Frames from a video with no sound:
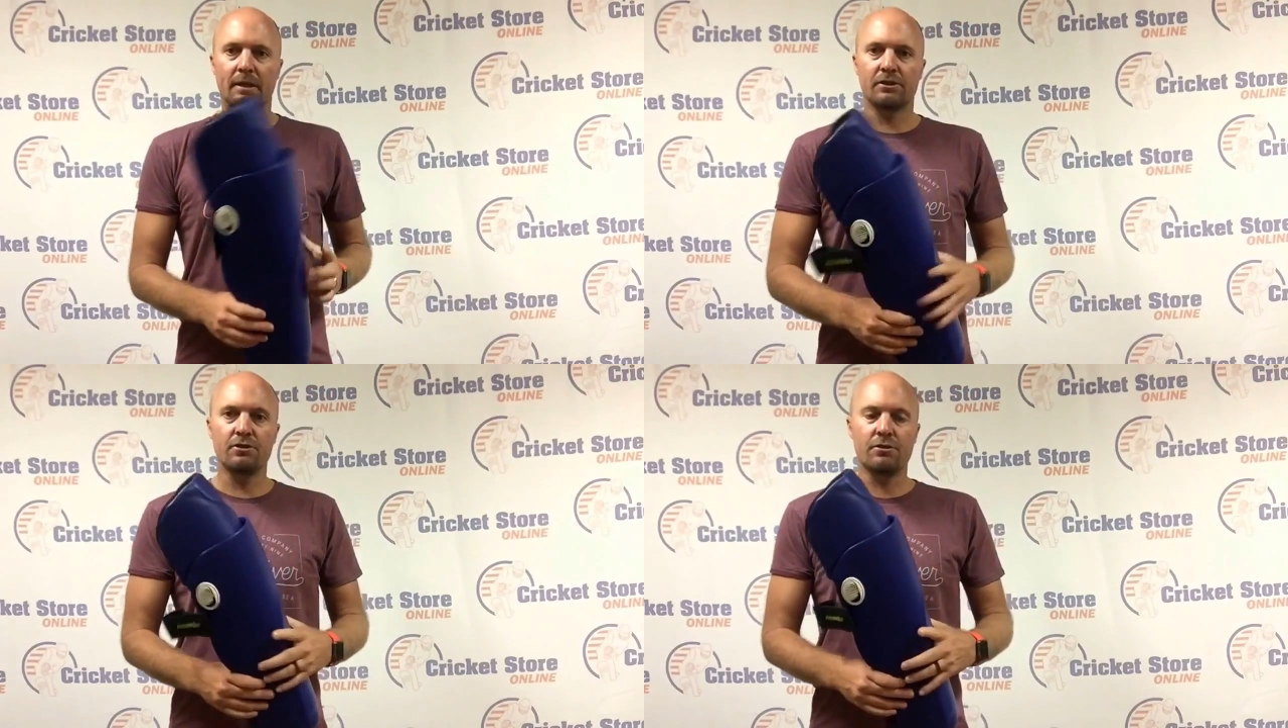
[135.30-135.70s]

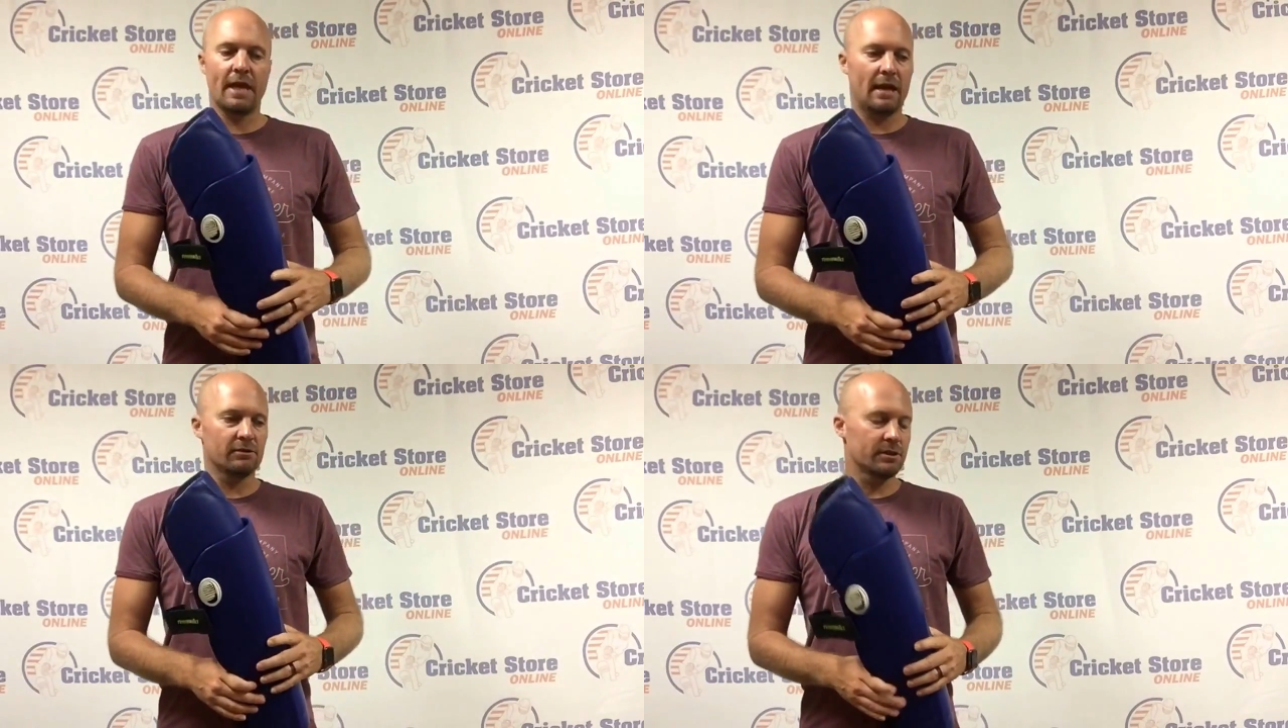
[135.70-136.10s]

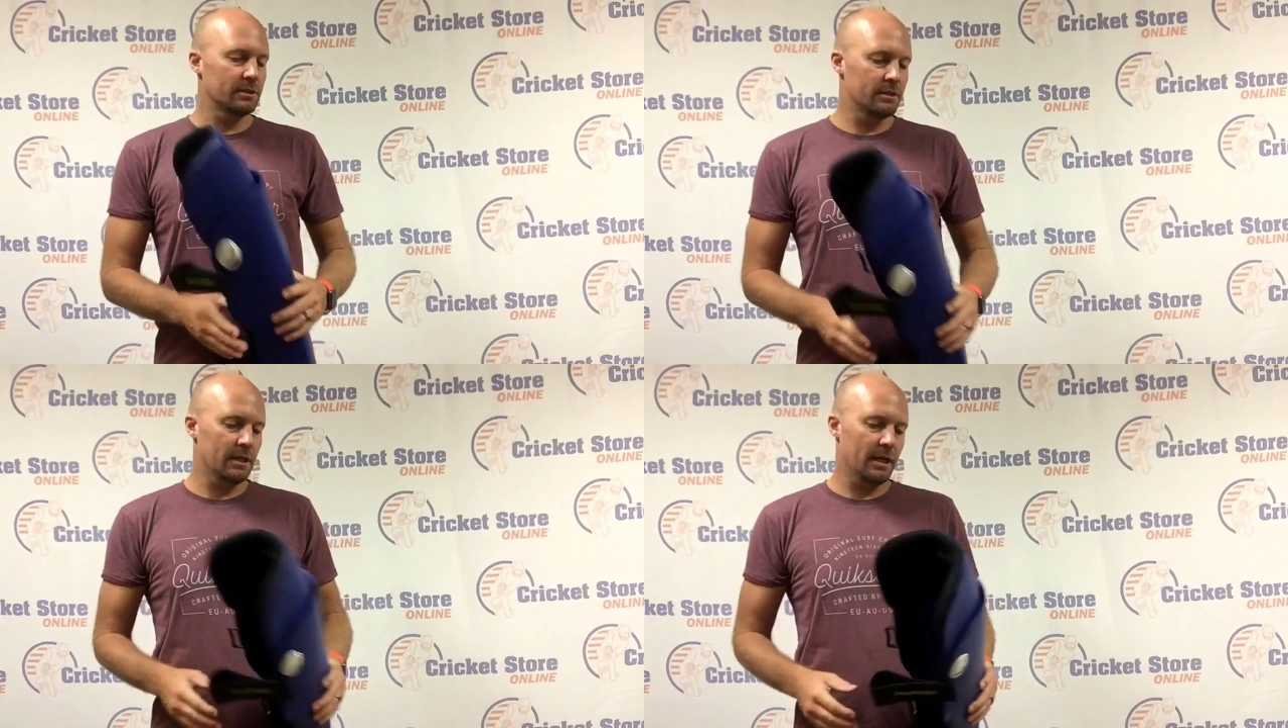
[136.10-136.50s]

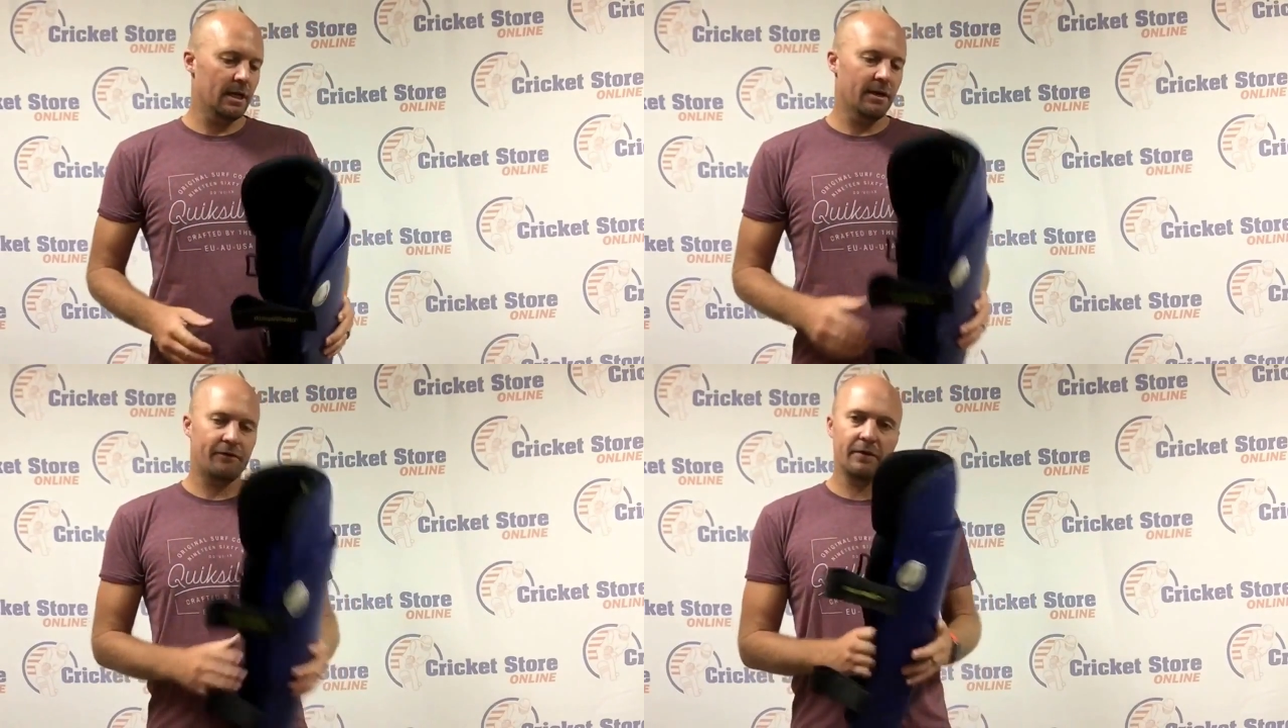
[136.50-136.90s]

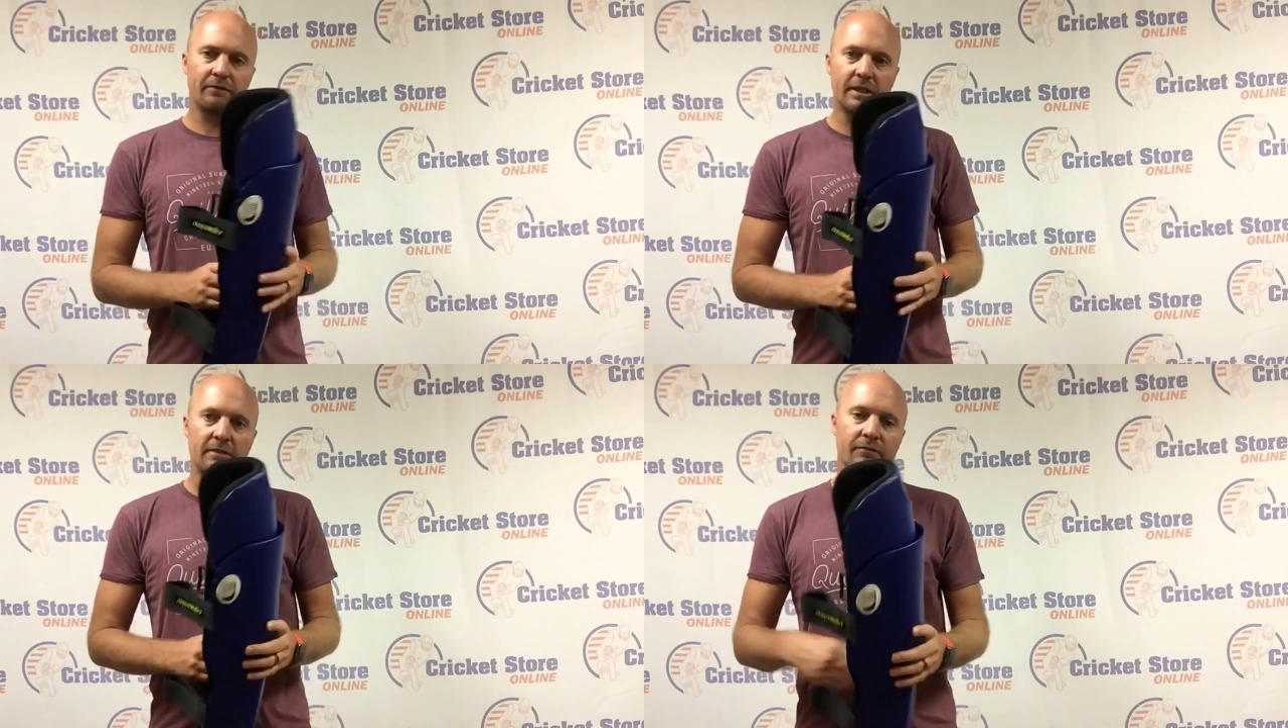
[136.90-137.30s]

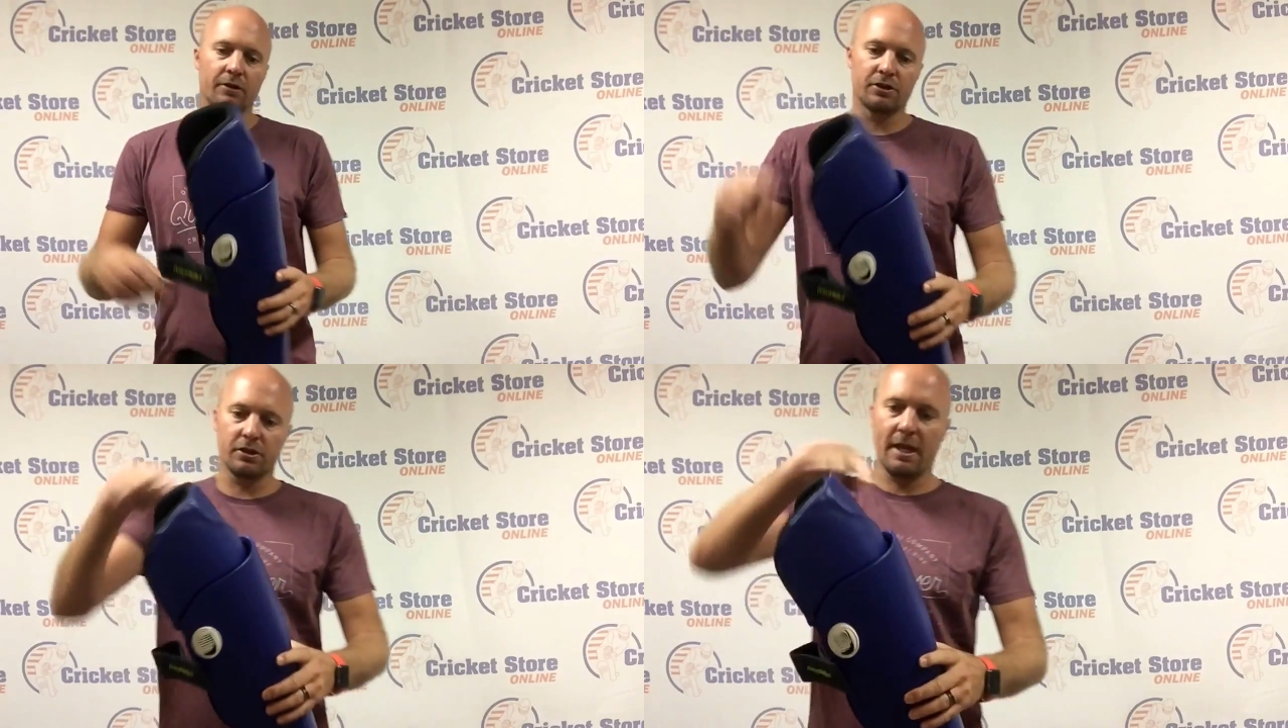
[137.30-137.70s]
2015
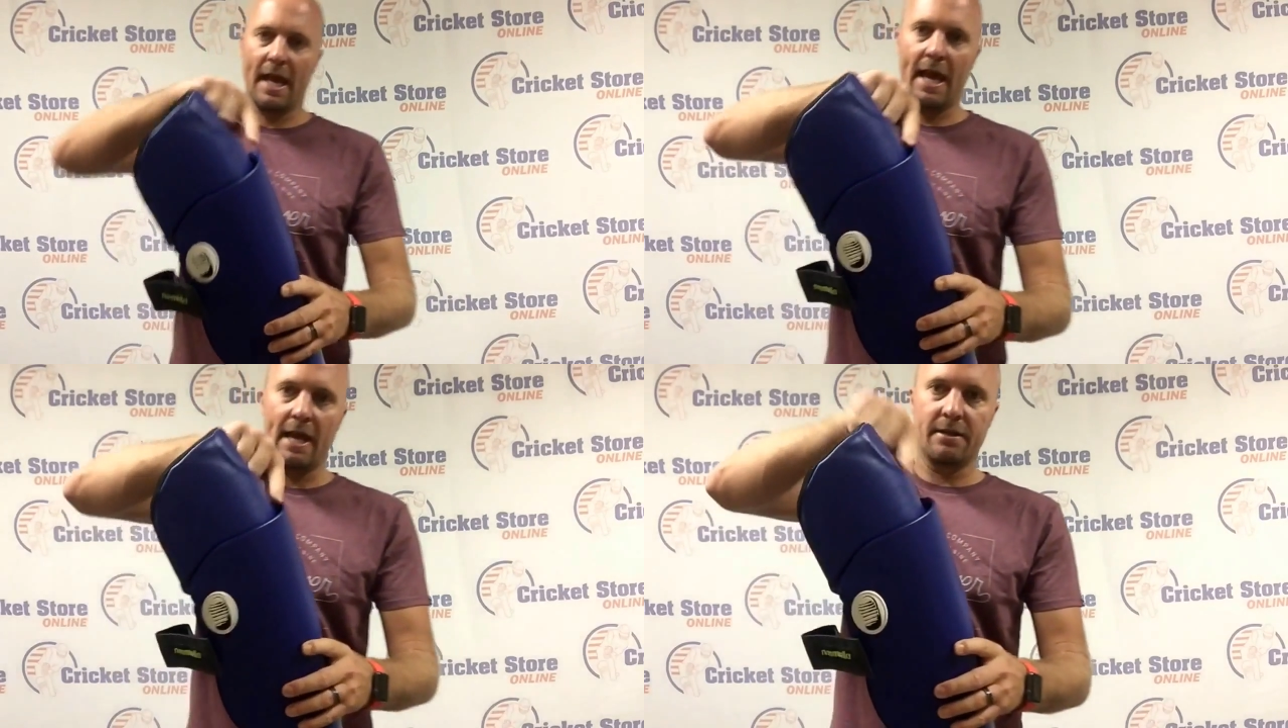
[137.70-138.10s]
version
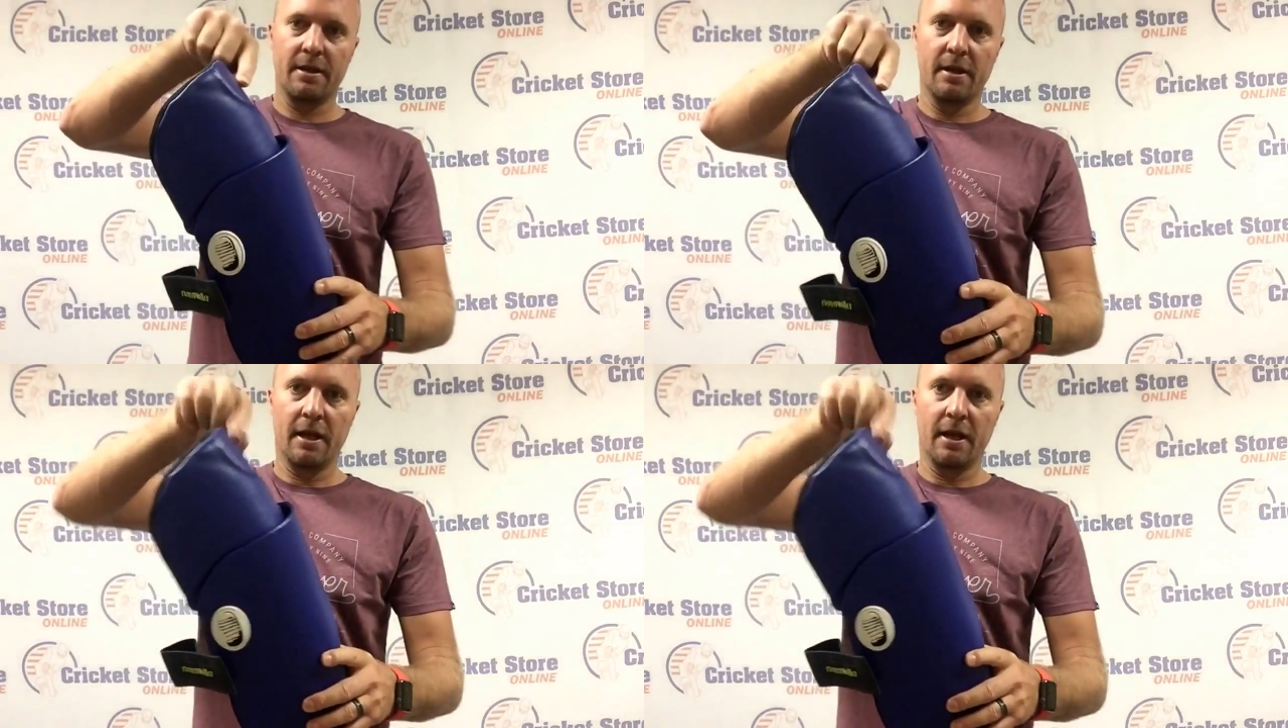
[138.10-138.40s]
had